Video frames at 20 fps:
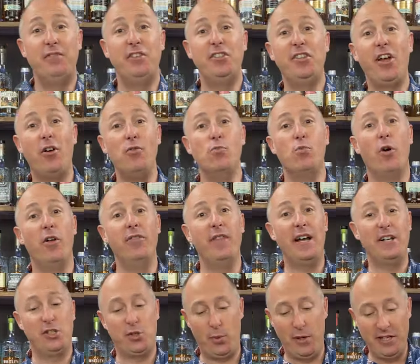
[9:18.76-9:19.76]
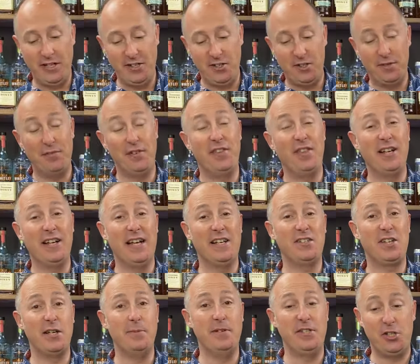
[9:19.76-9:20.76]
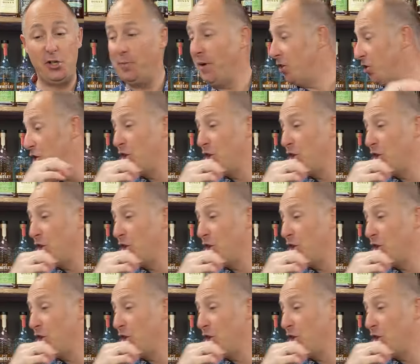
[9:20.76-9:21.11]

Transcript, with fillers: you don't want that sweetness, if you think that's going to be too much,